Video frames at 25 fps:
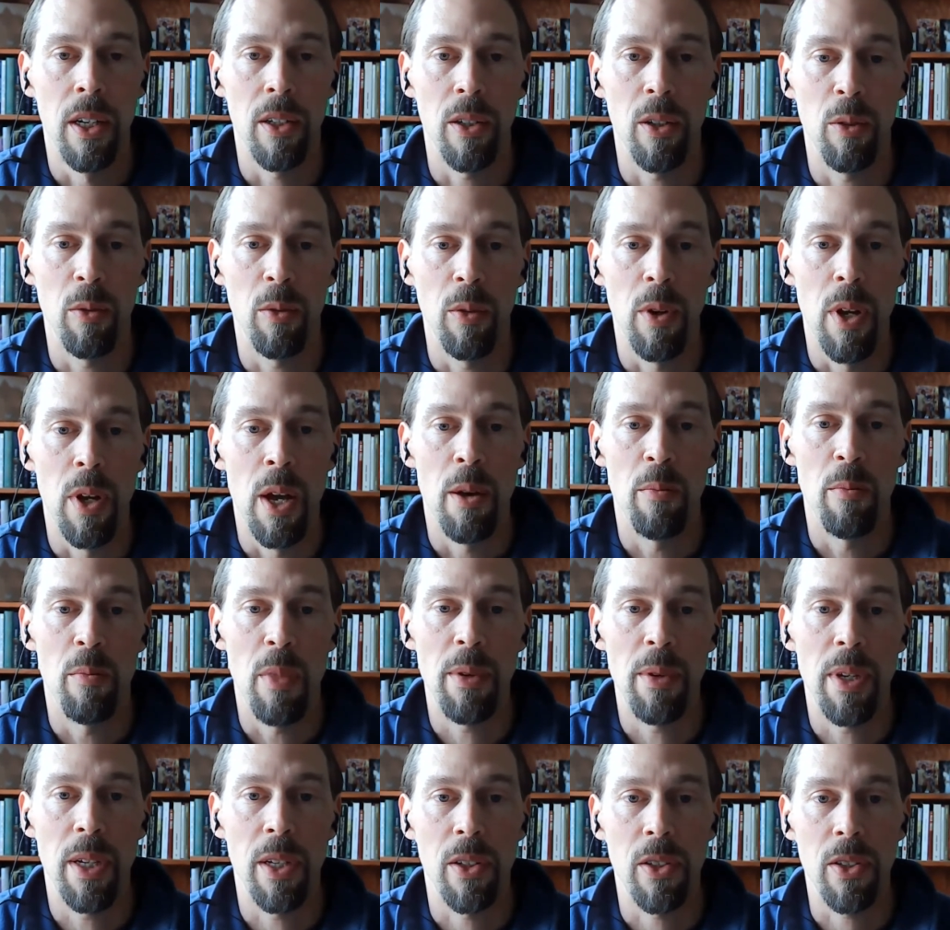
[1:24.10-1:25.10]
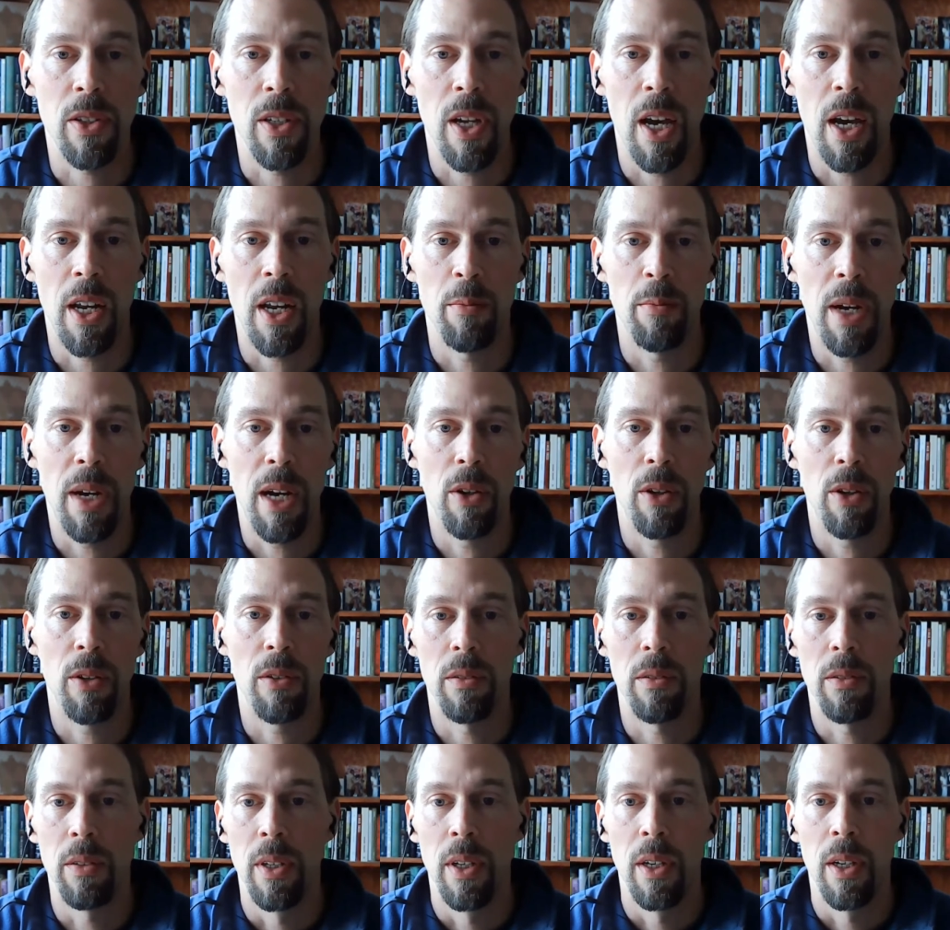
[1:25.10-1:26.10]
You know, maybe it's not about
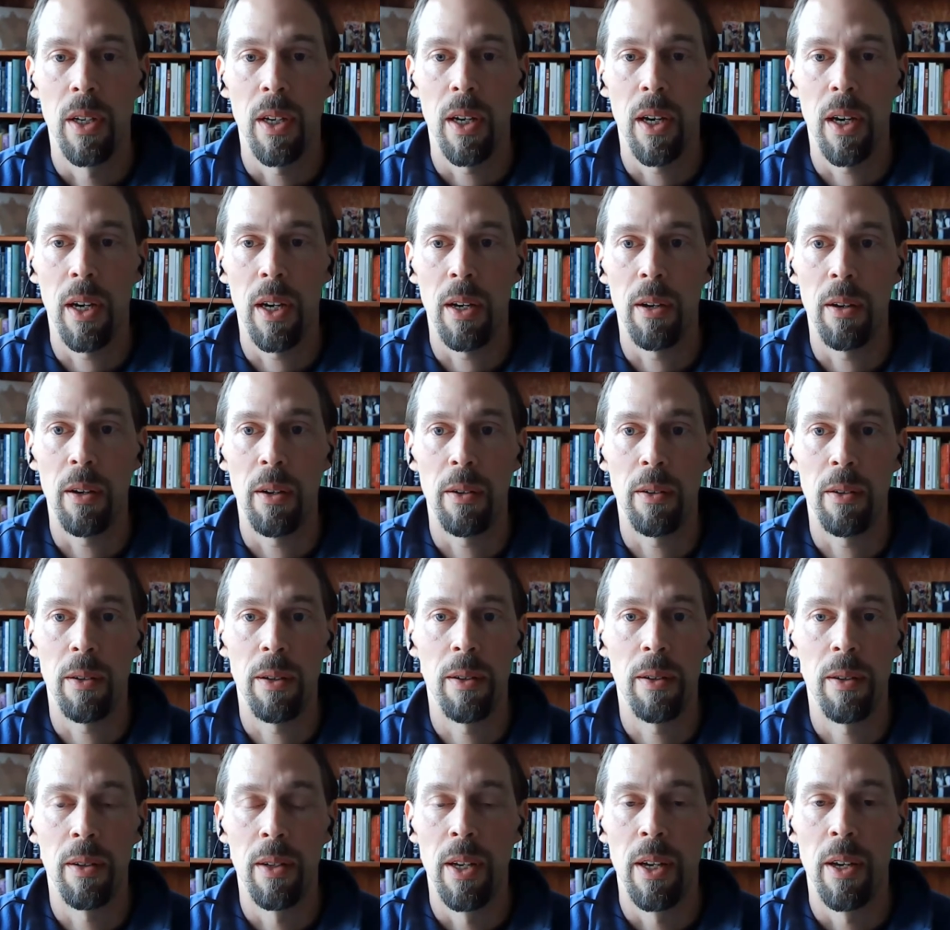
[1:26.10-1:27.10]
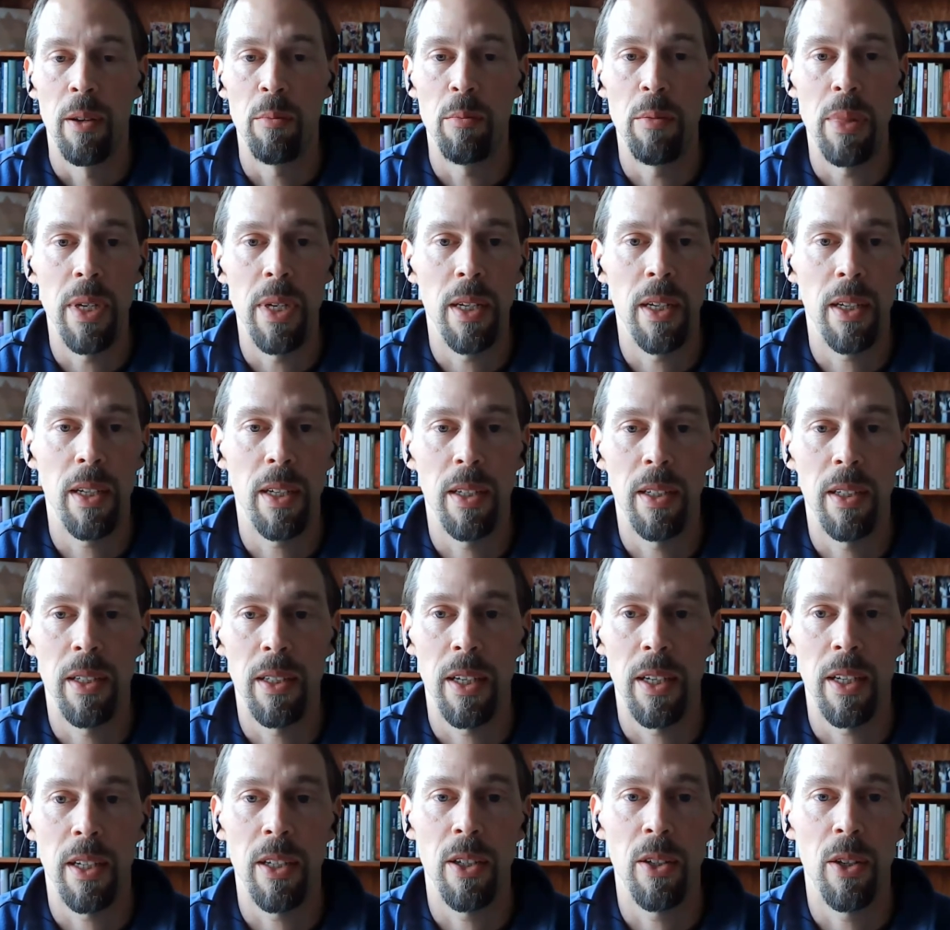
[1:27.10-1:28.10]
being
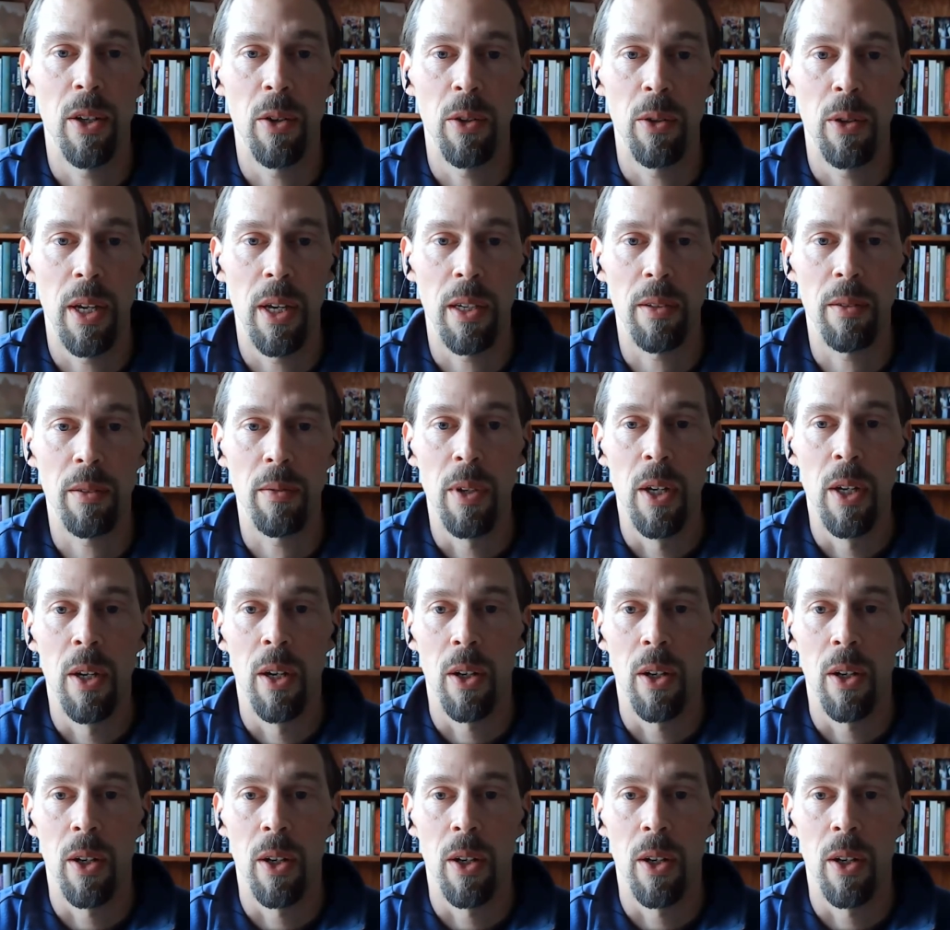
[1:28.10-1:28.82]
like, you know, like